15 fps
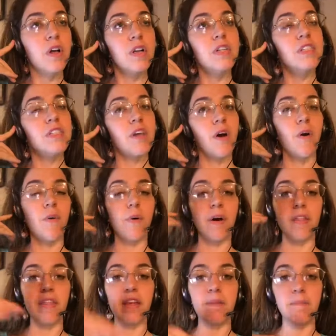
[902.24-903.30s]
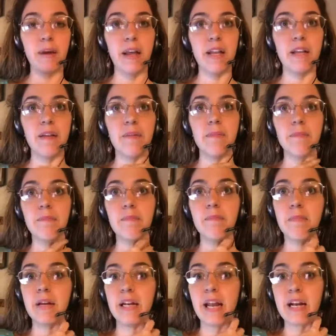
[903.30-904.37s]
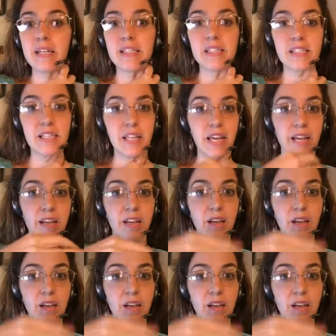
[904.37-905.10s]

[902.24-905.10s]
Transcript: So I think my next, like,